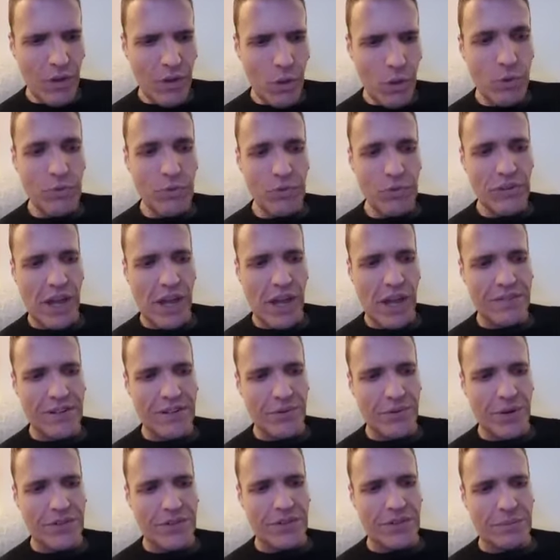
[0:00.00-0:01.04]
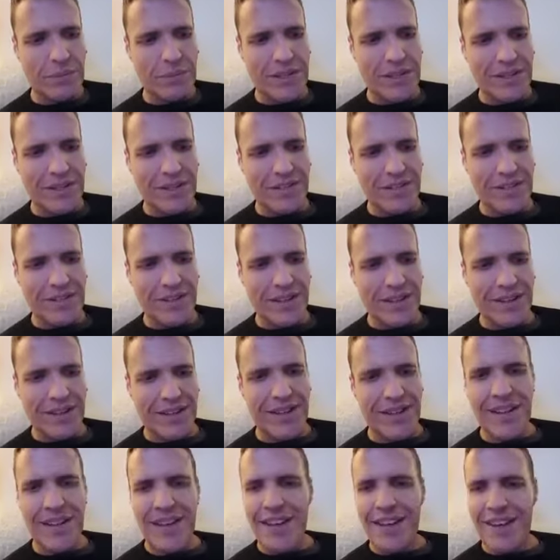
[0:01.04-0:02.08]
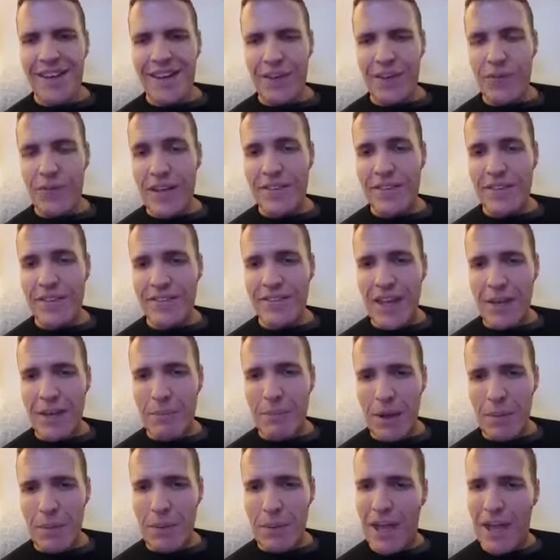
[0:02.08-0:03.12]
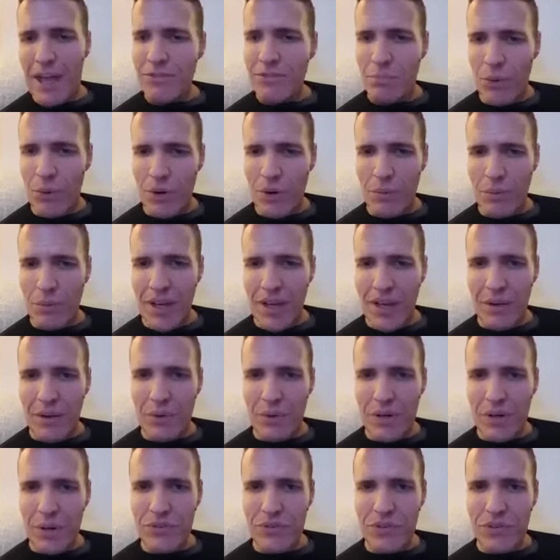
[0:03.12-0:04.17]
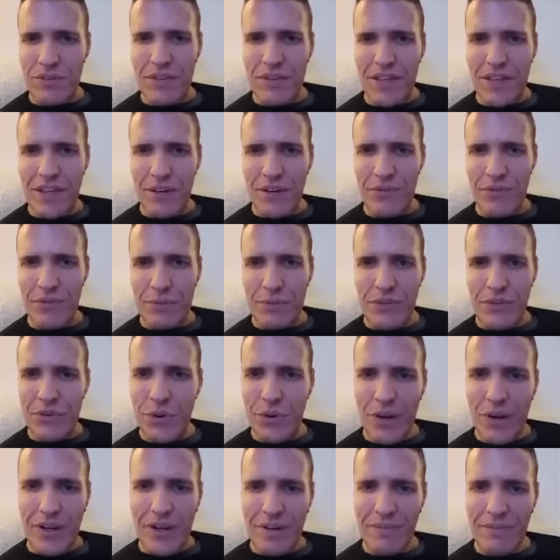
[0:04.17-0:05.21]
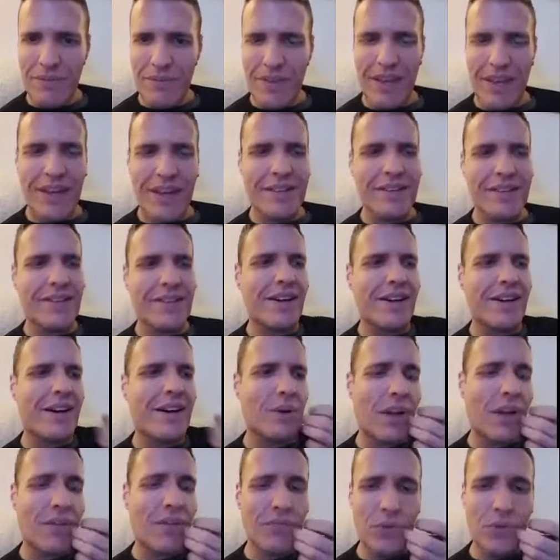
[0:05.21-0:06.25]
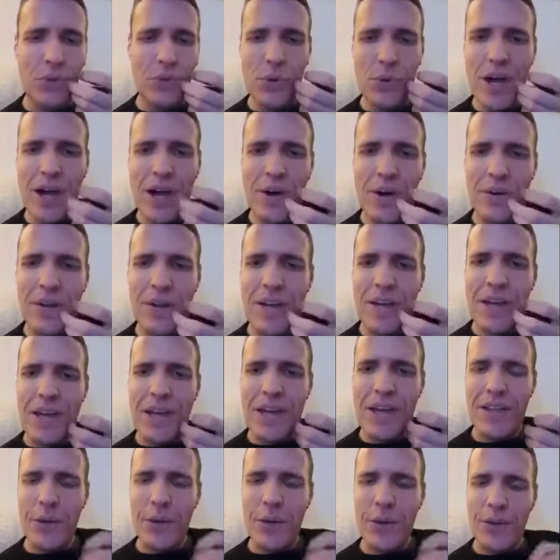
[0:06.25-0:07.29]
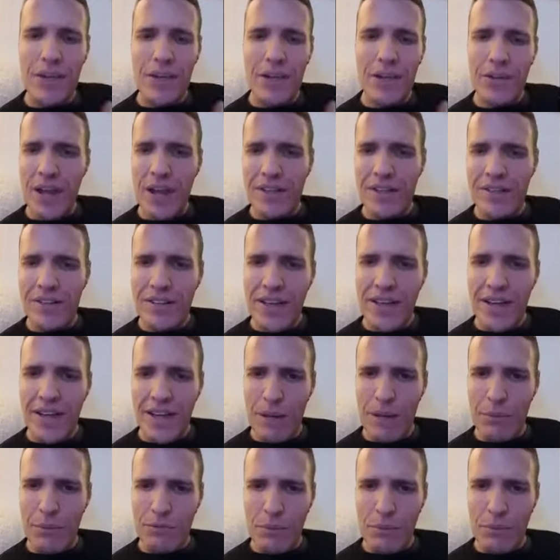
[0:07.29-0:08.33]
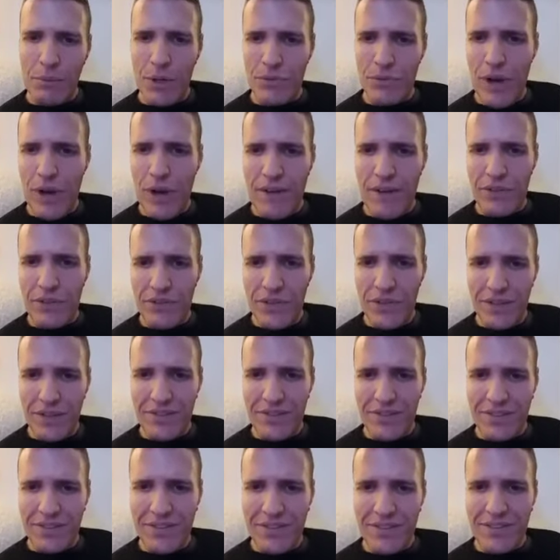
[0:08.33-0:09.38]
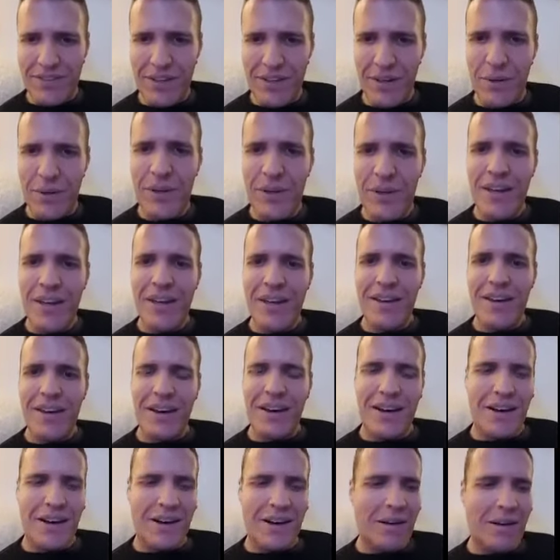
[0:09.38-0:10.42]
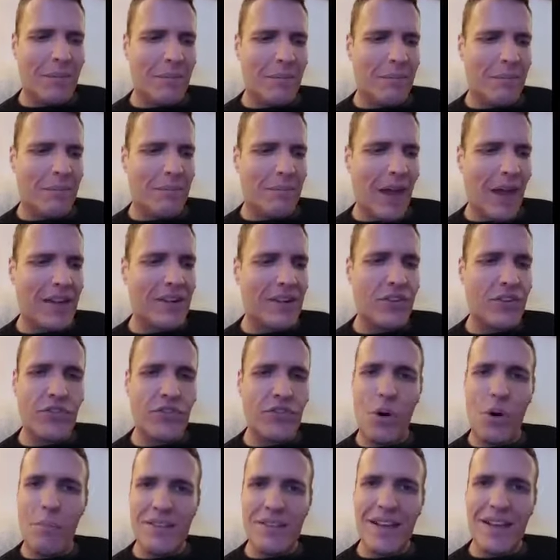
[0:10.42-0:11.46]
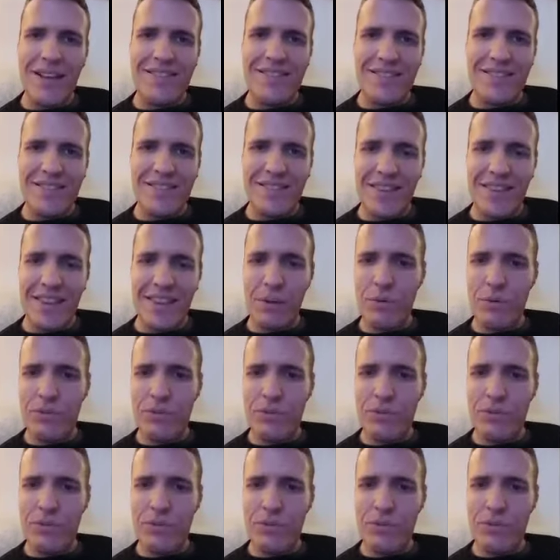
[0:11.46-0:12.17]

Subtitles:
which was kind of interesting because, I forgot to sign my passport when I was leaving here from Detroit. And, when I flew out, the only other ID I had was my old driver's license. So, I had to show them my license, and they